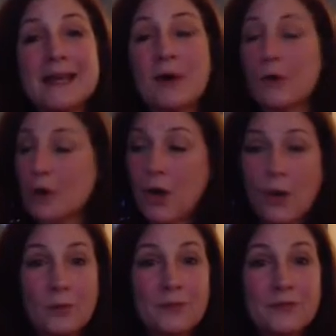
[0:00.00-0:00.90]
or a
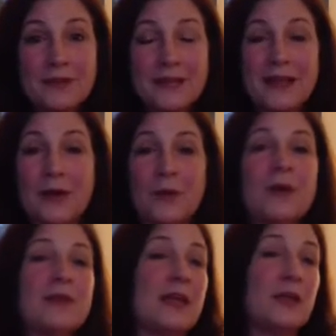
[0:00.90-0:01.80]
home video
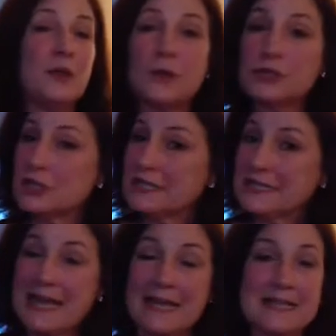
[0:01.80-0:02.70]
that you can just
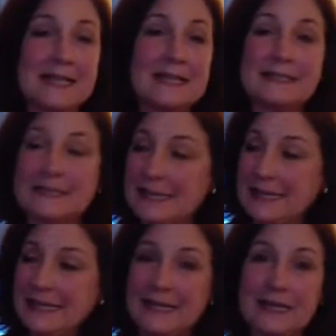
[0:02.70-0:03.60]
send in,
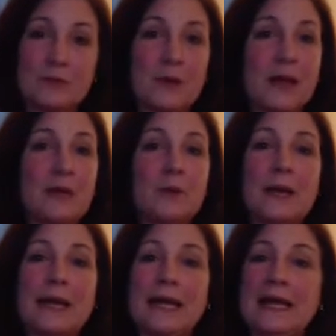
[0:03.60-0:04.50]
link in right
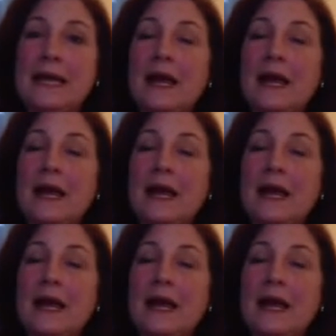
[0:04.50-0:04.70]
away.